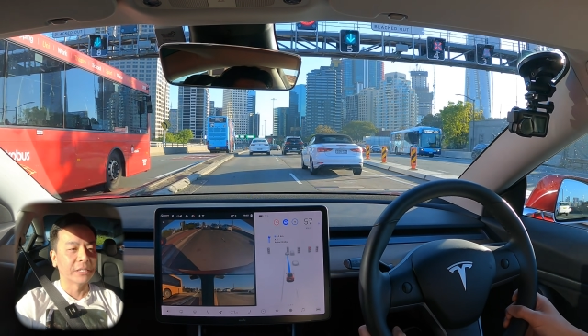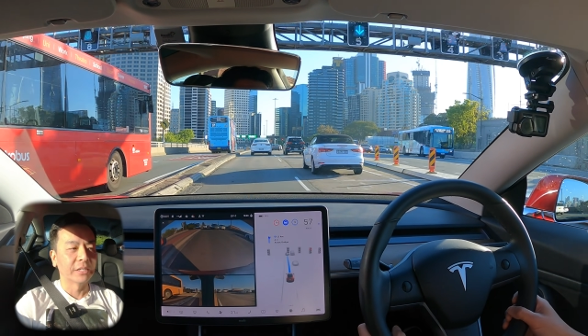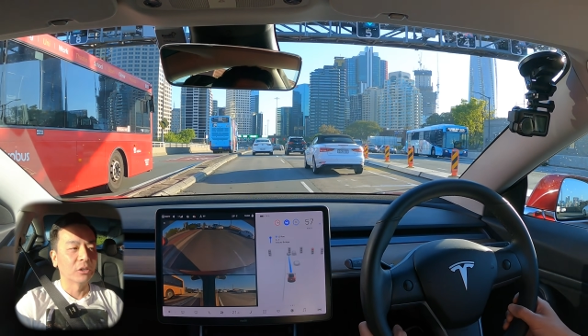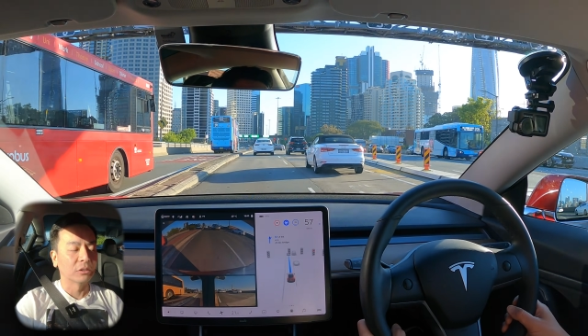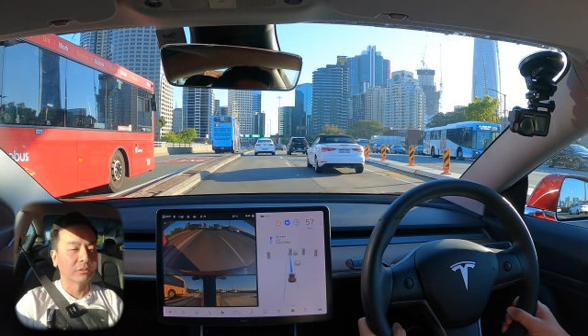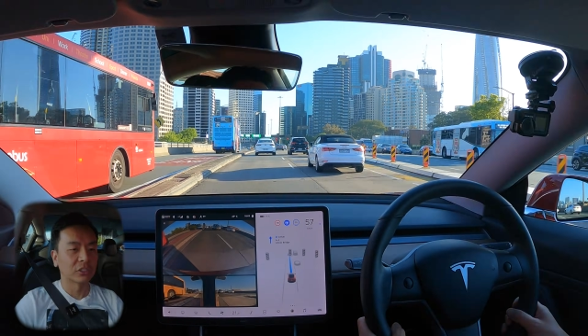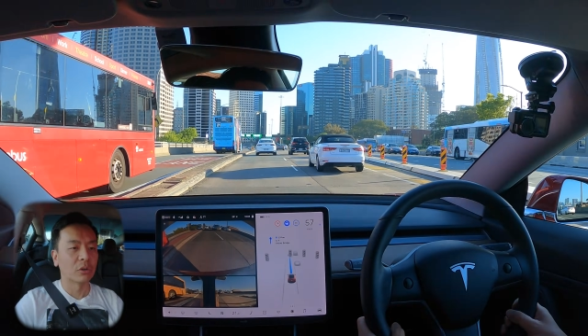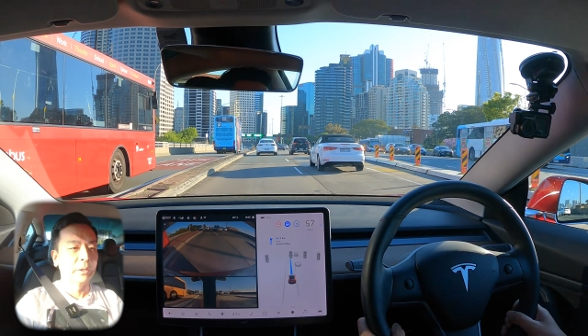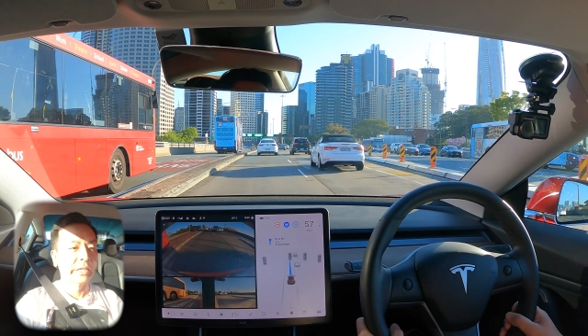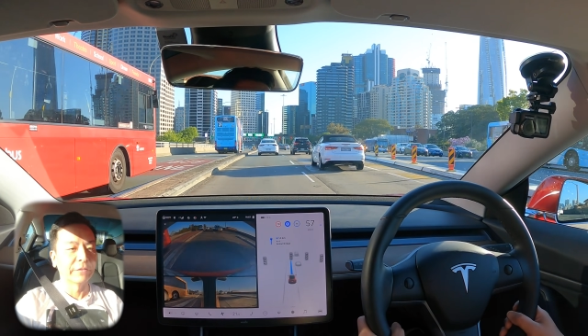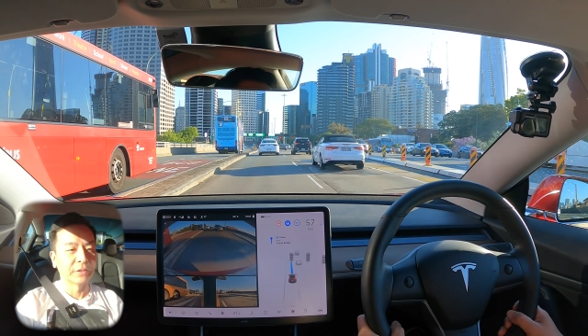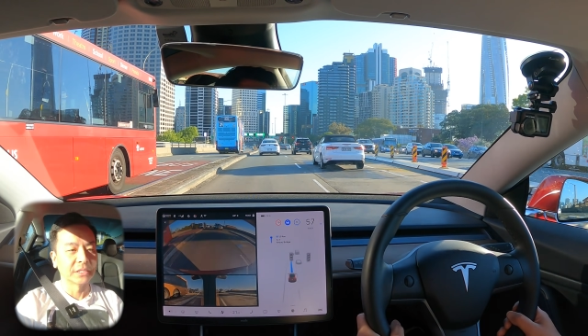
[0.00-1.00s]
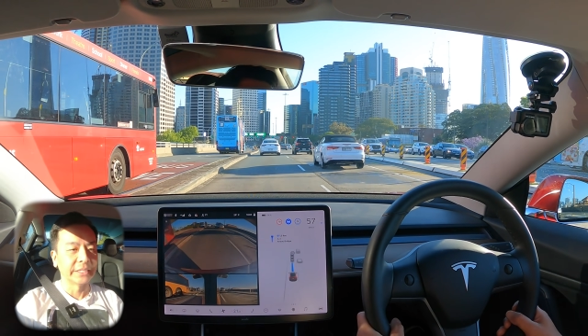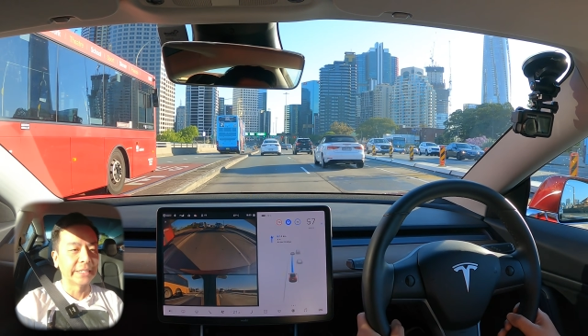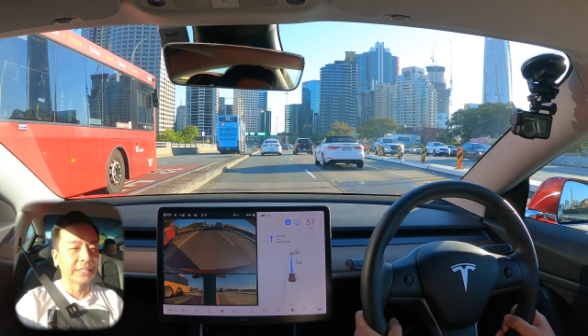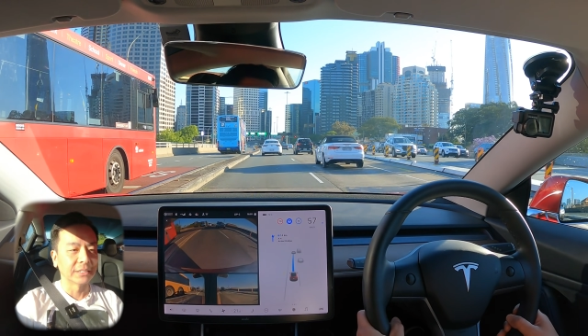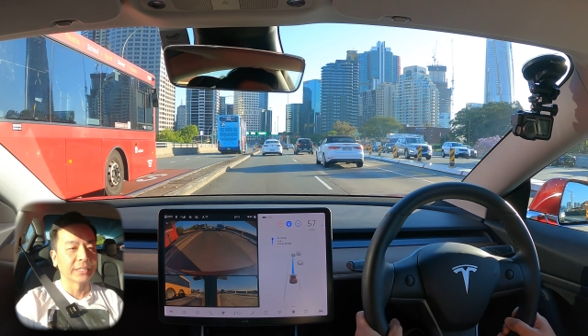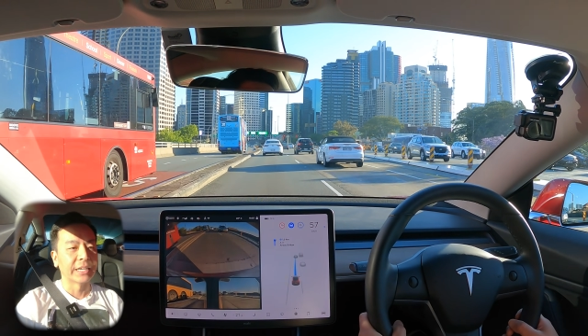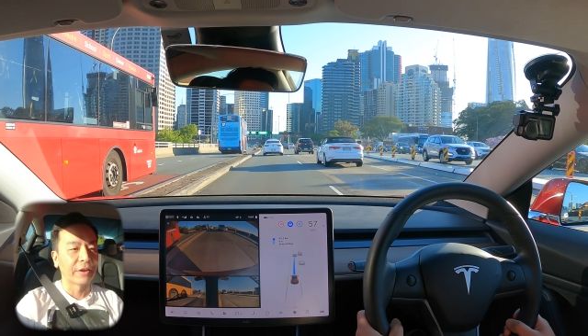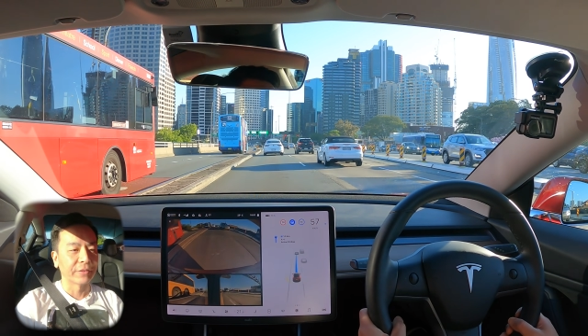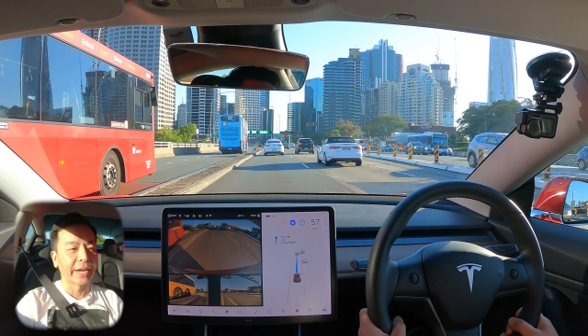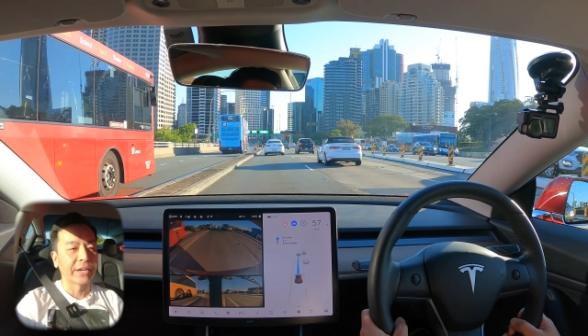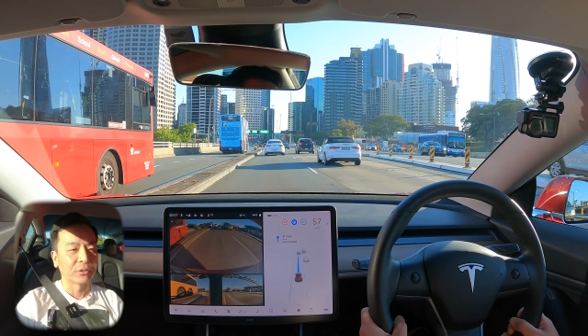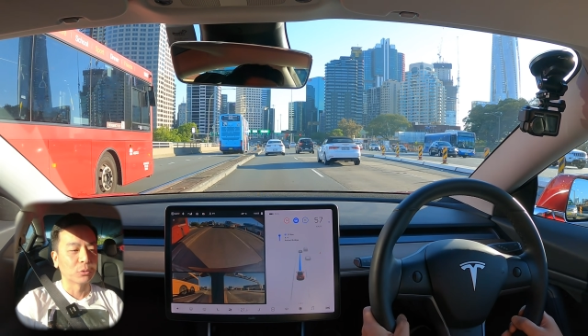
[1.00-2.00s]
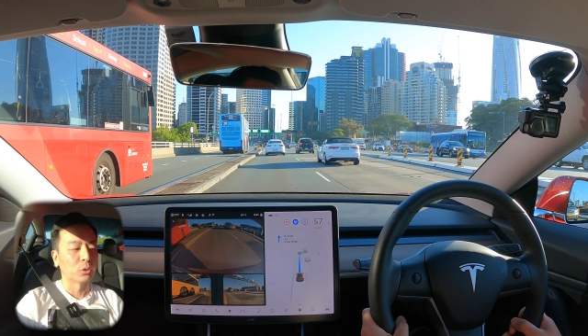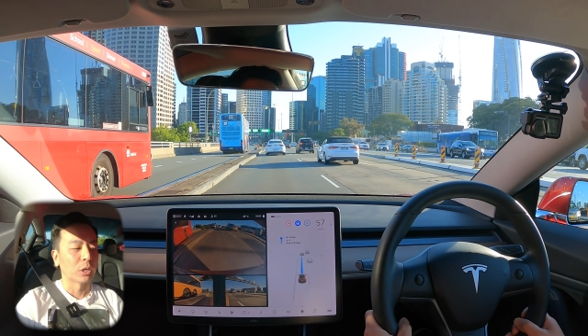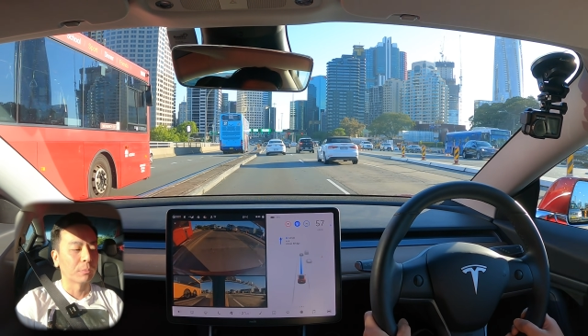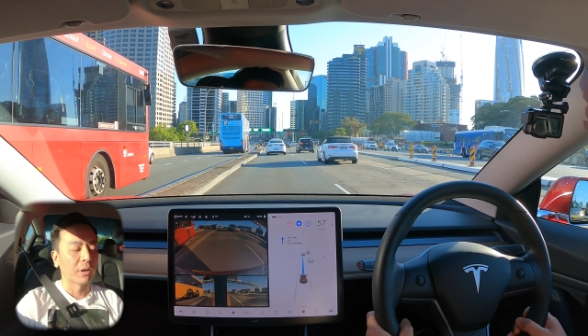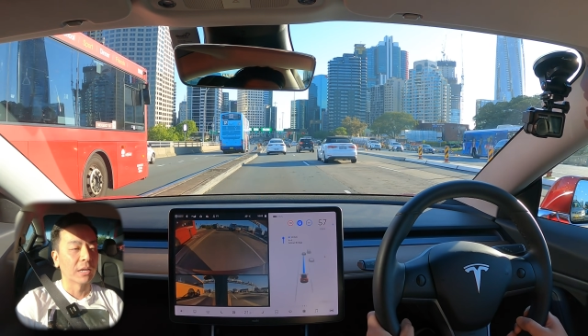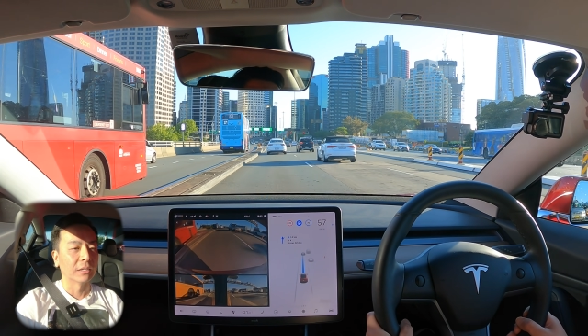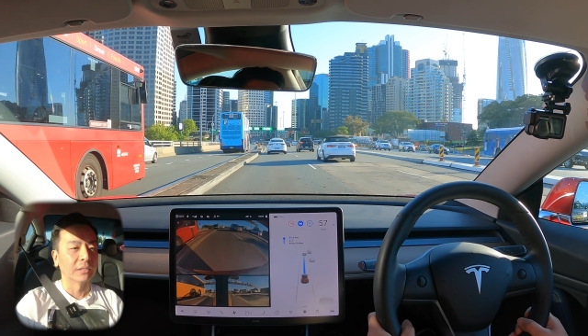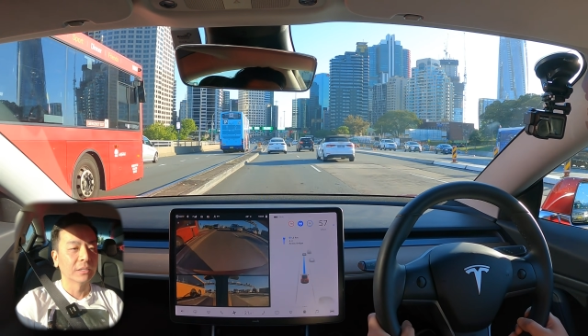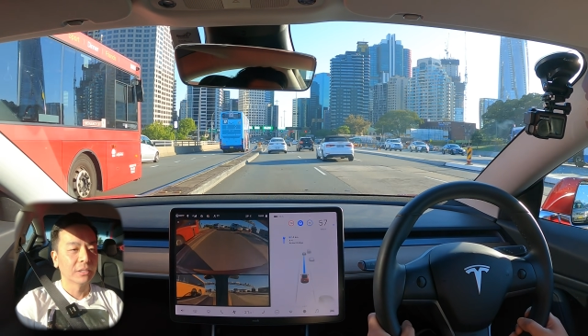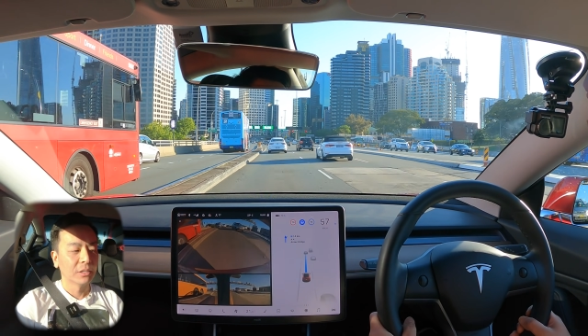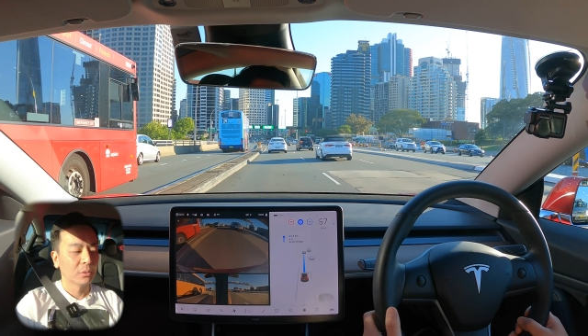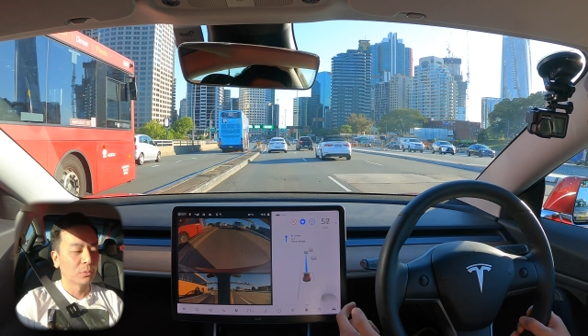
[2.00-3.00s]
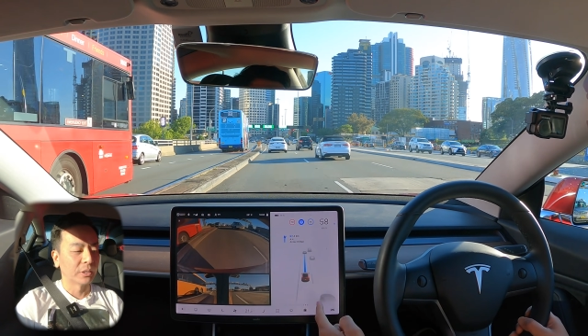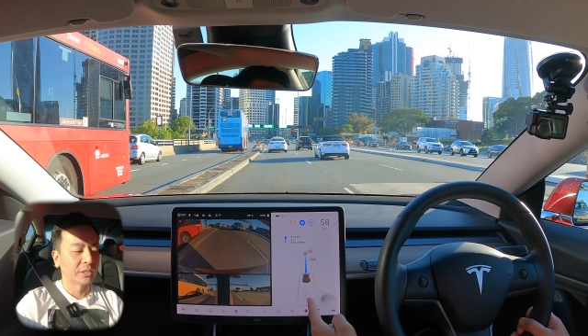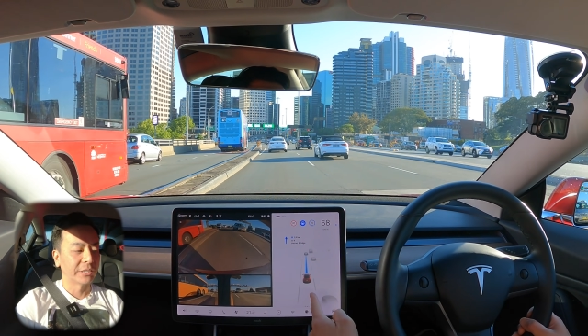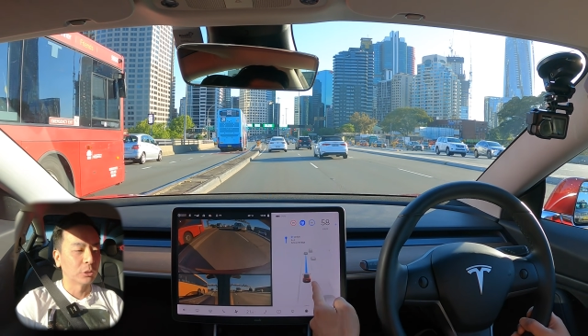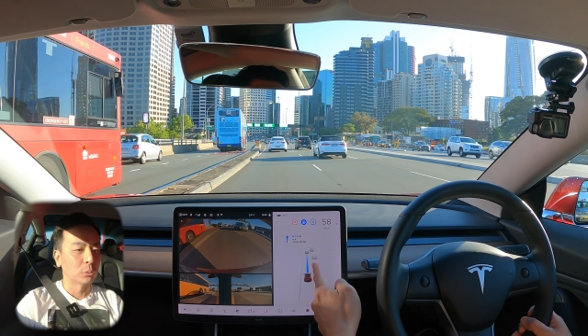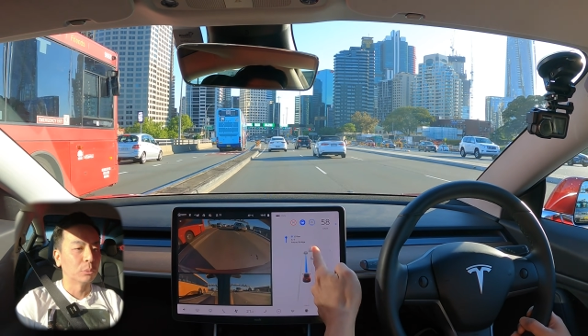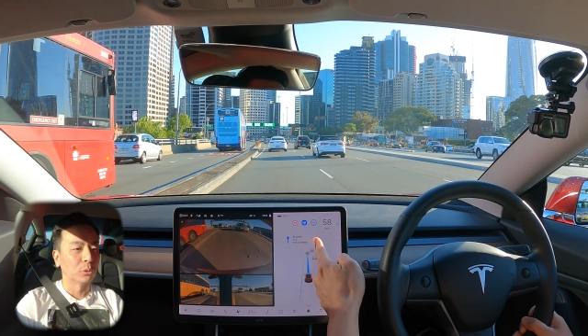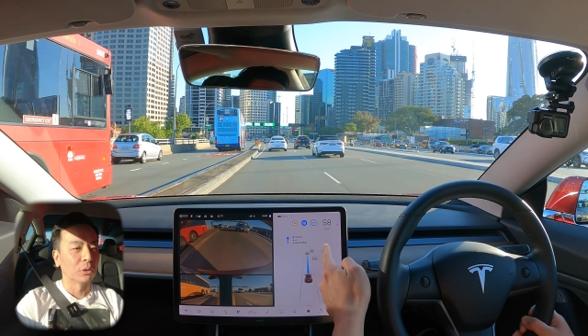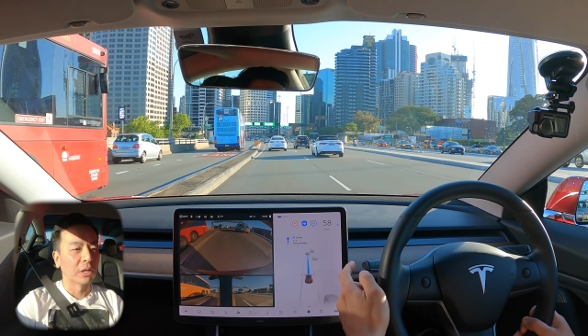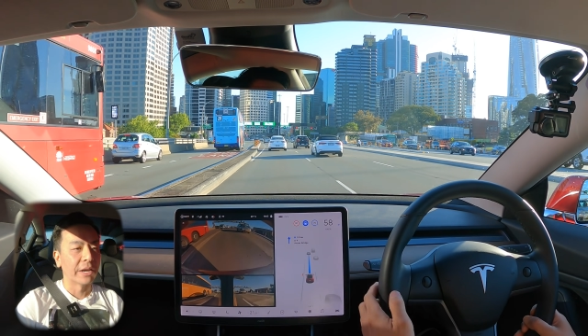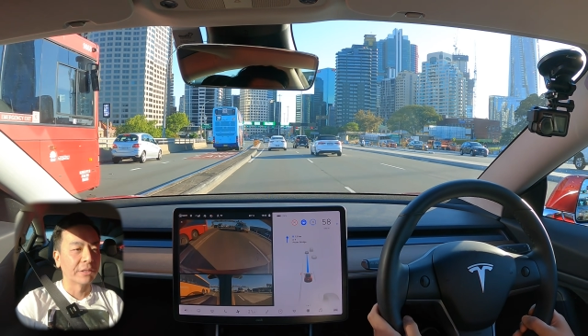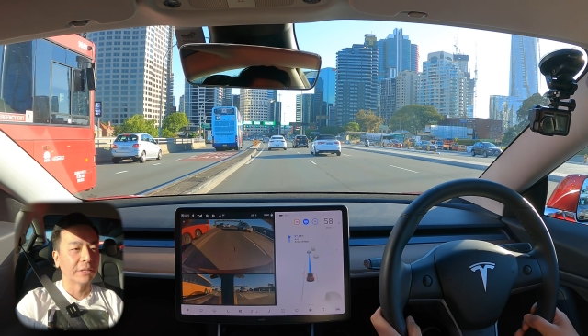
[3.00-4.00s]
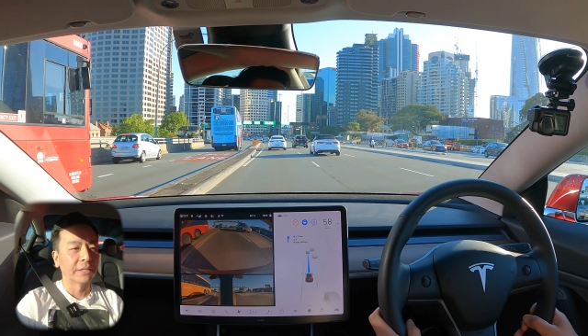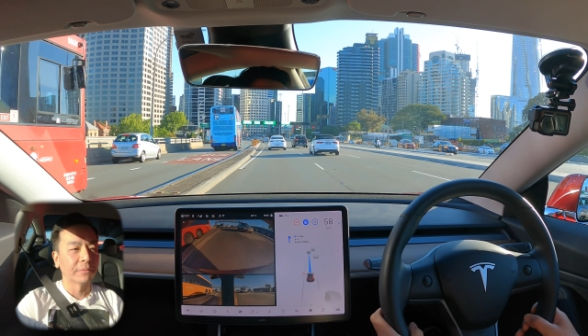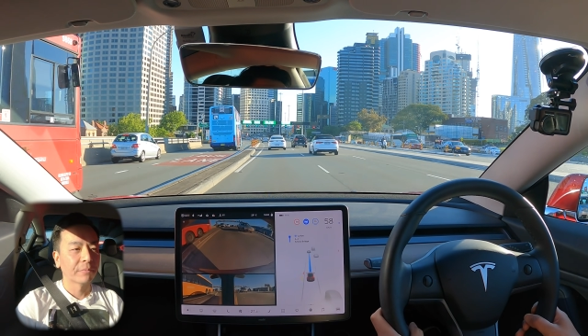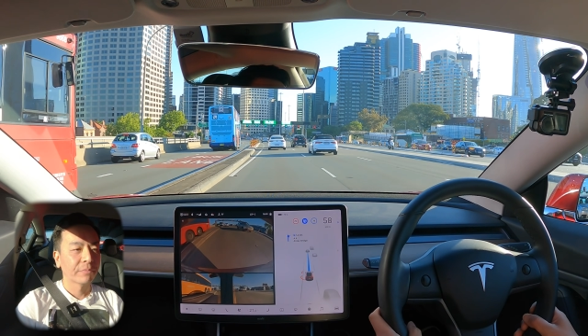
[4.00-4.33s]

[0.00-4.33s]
It's not really FSD, it's a navigate on autopilot with a single blue line there.